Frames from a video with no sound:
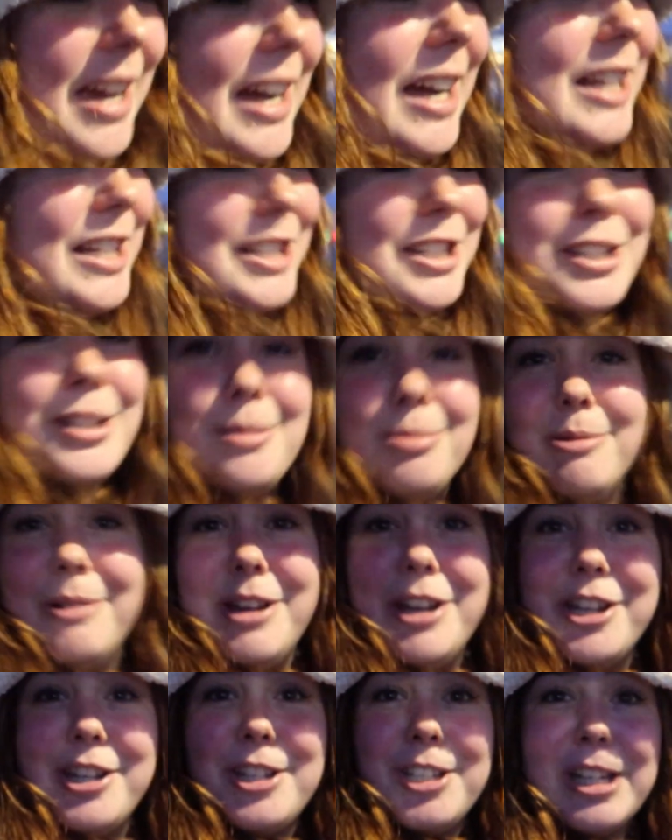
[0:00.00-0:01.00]
I just
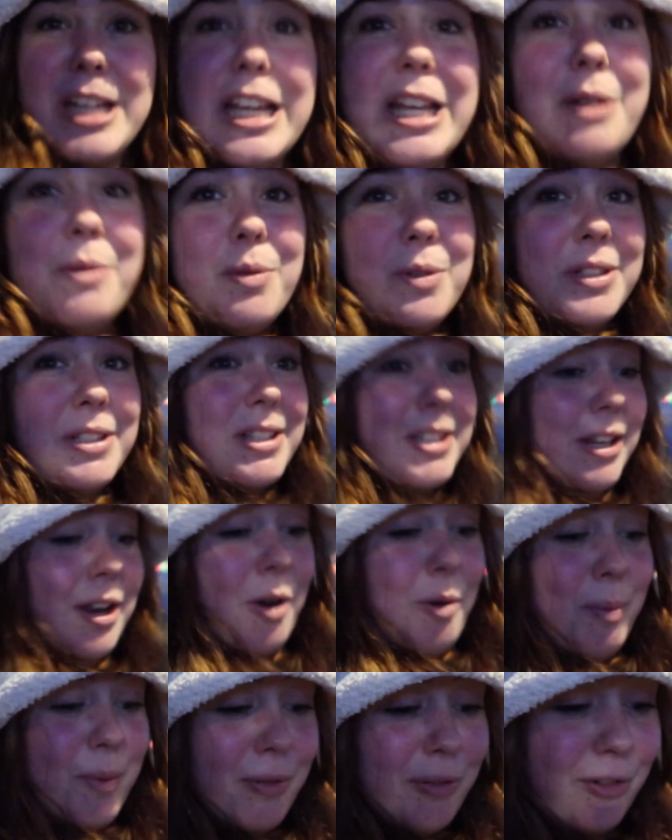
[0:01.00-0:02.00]
wish it would
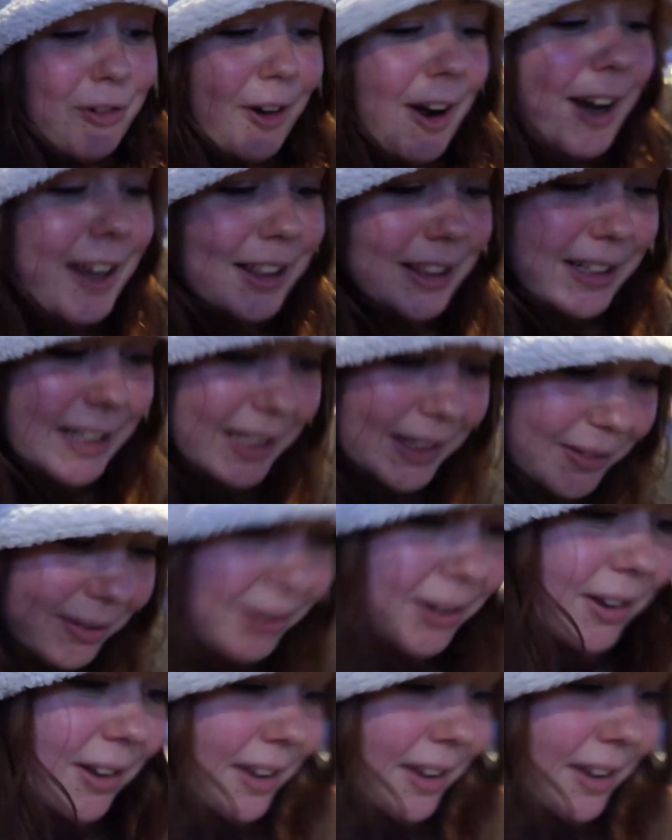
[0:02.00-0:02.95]
snow before I leave.